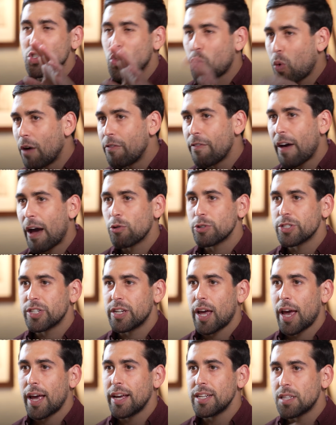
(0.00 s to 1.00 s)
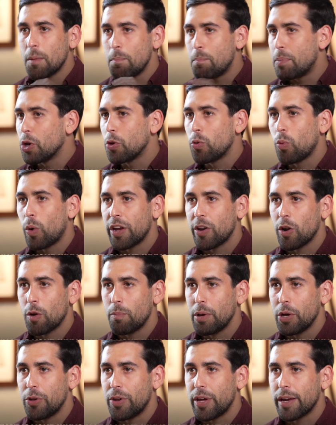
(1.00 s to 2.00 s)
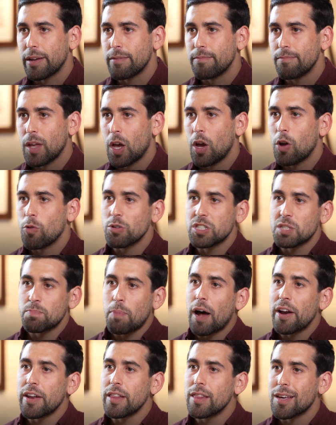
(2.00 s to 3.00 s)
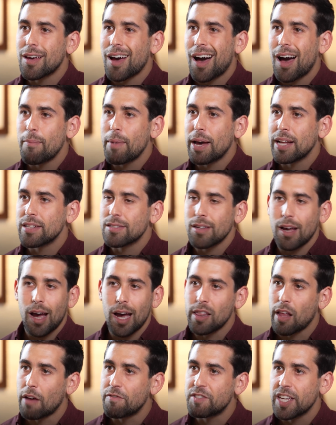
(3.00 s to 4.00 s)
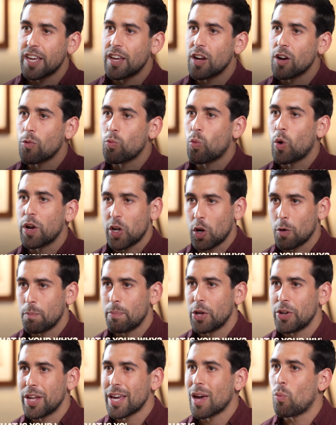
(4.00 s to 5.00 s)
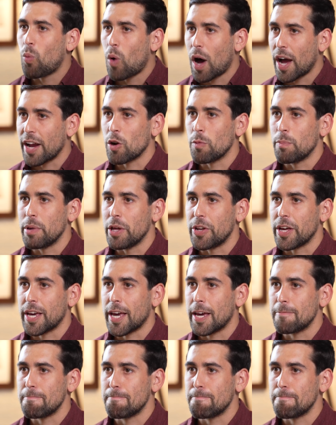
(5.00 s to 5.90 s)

12 hours a day to build what you're building? Respond in the comments. I'd love to hear what you're building and why you're building it.